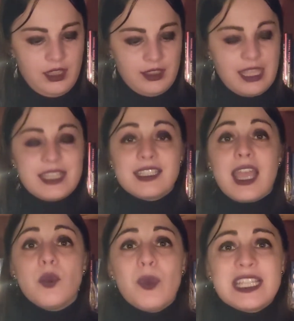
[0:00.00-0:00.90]
This
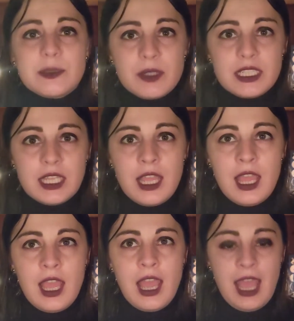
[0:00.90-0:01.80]
I whispered,
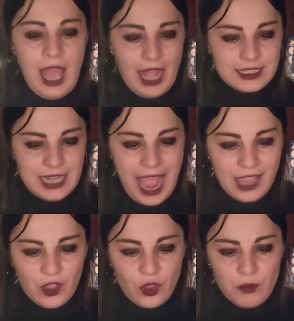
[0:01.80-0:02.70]
and an
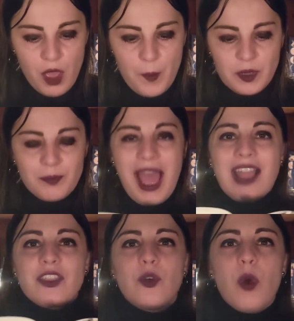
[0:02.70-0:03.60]
echo murmured
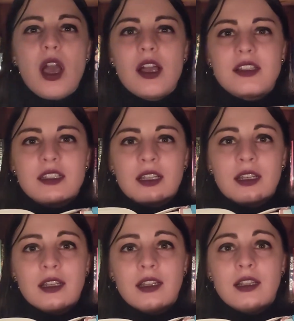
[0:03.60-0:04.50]
back the word,
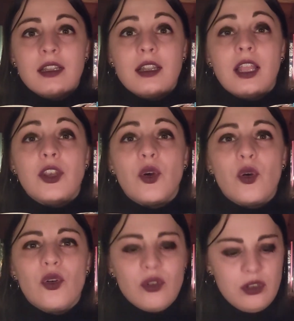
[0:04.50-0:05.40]

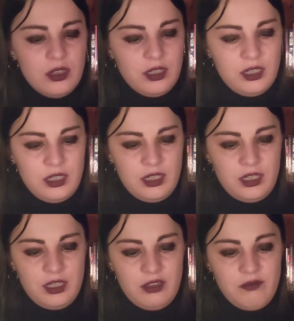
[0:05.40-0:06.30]
"Lenore."
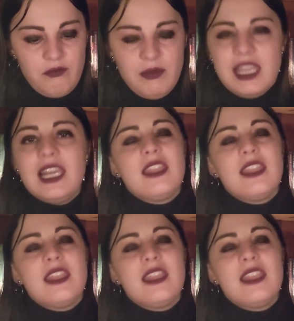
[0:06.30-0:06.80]
Merely